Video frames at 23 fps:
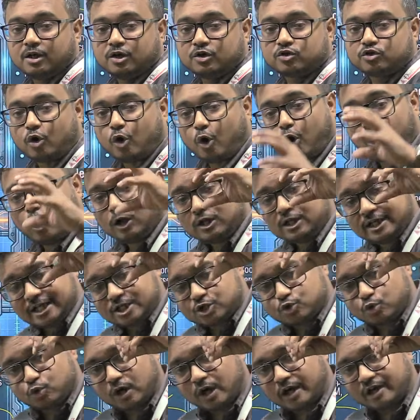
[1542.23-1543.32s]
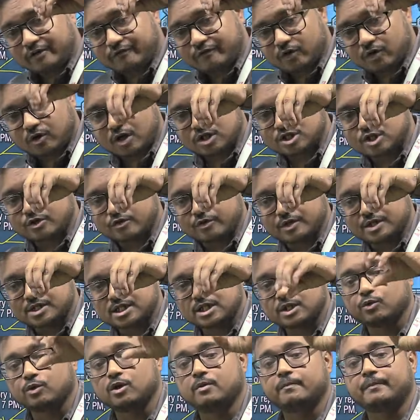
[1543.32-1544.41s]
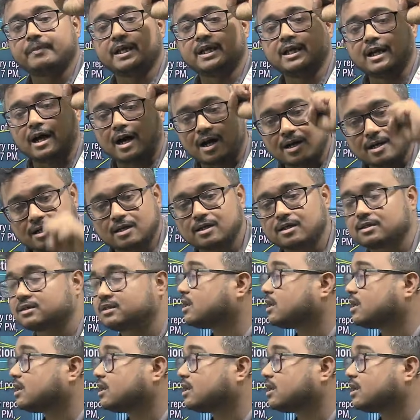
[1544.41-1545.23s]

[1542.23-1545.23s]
So all these 294 constituency will be under